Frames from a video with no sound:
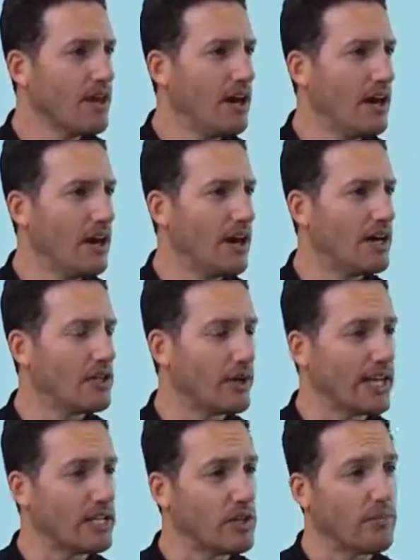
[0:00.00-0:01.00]

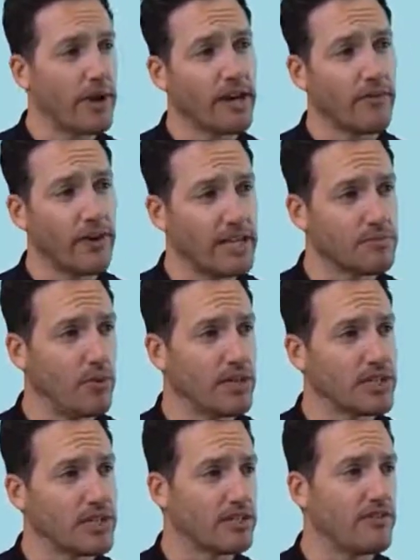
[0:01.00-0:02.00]
Okay, so the braking rate is
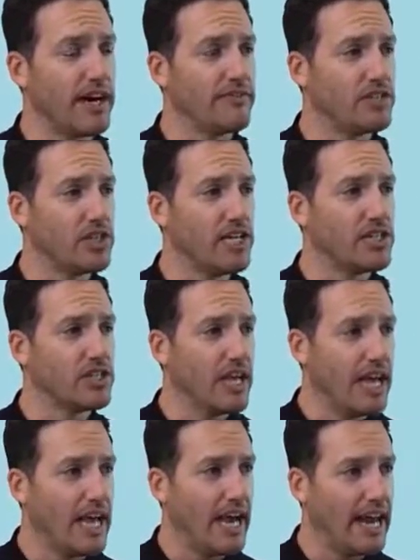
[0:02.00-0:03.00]
0.65 Gs,
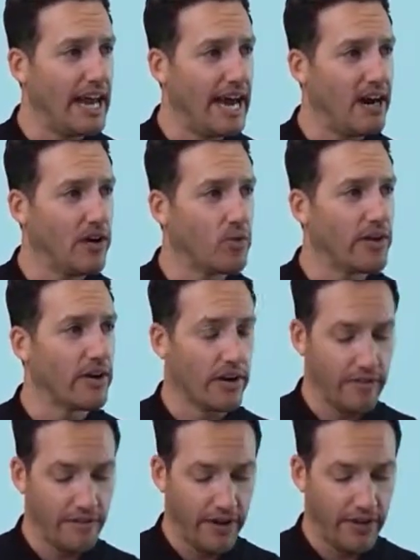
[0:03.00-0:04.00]
and now we are
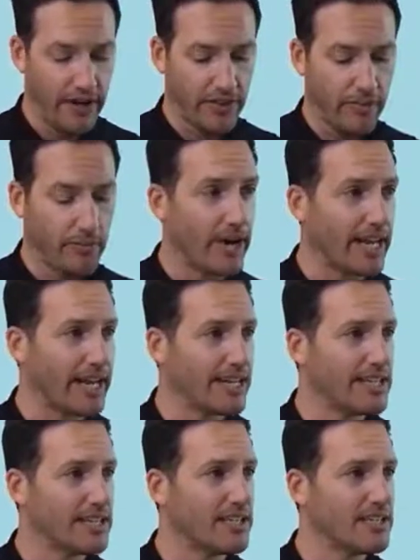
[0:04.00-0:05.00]
going to figure out the braking
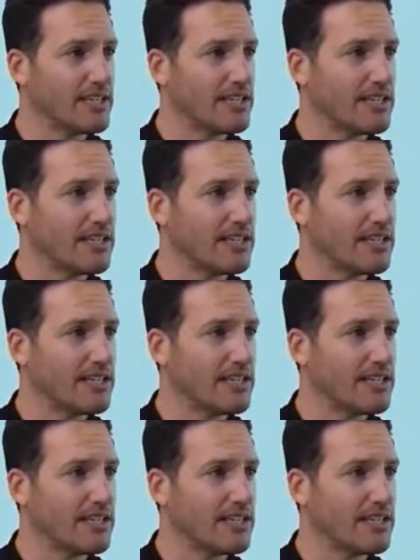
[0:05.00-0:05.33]
distance,